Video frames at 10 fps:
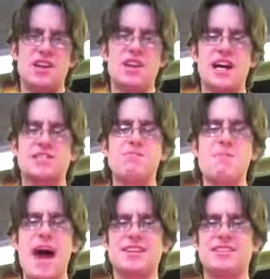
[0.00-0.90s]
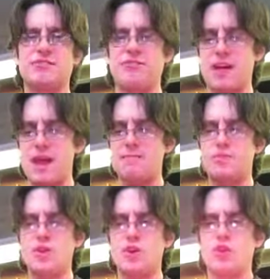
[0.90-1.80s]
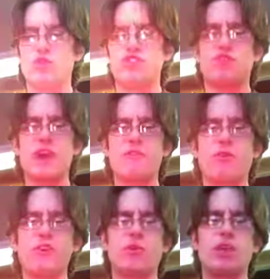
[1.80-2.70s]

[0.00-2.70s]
Nice, massive flame, which is great for when you're